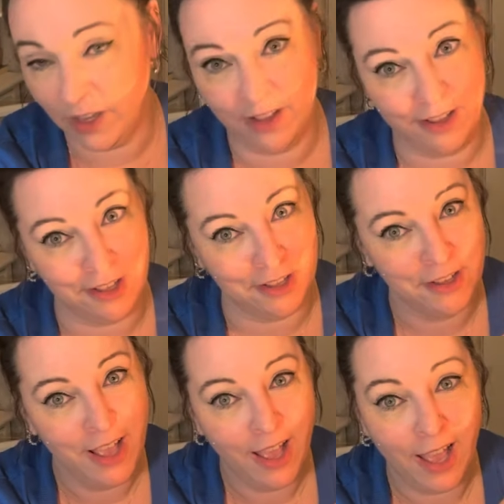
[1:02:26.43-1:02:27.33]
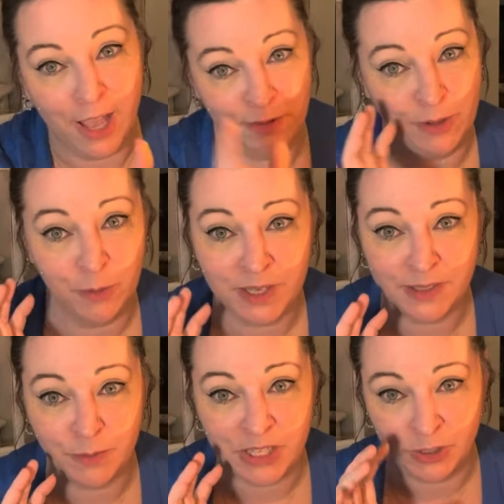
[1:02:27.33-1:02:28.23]
I'm a little
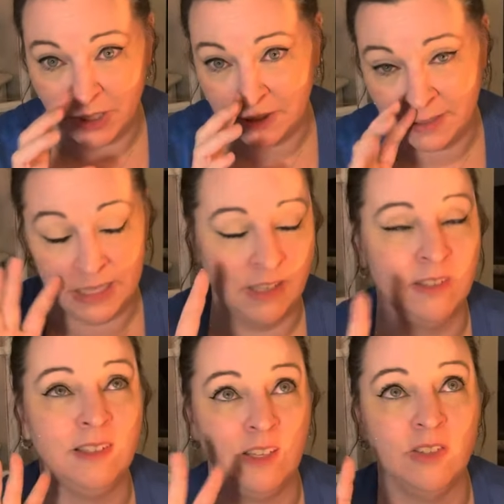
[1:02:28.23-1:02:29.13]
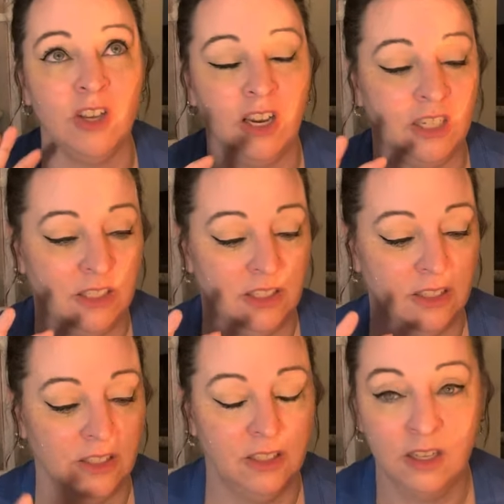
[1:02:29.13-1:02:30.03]
bit speechless. This is art.
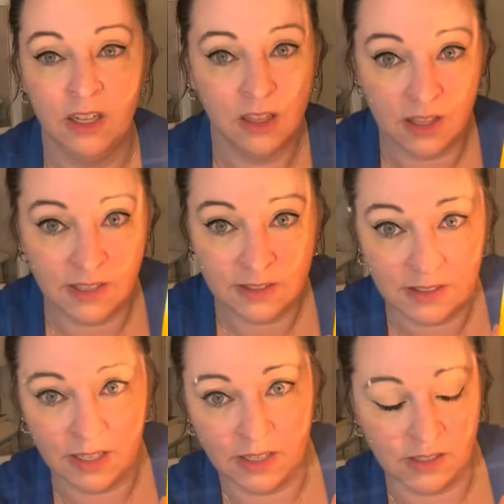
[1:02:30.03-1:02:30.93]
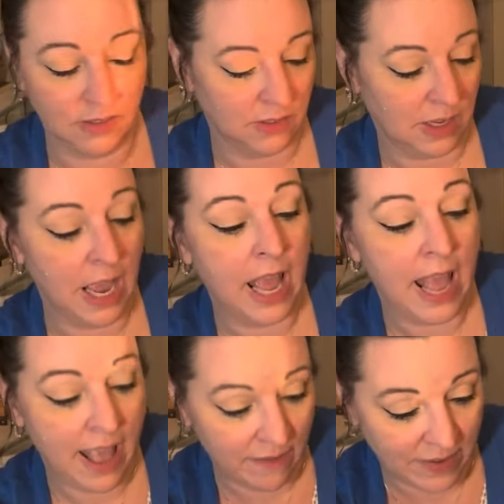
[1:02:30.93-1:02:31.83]
This is
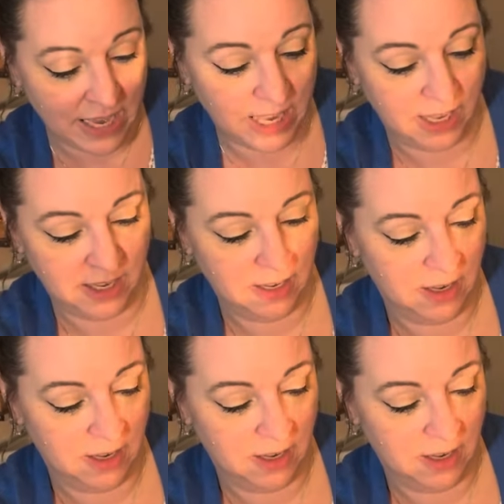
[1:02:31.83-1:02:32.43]
heavy.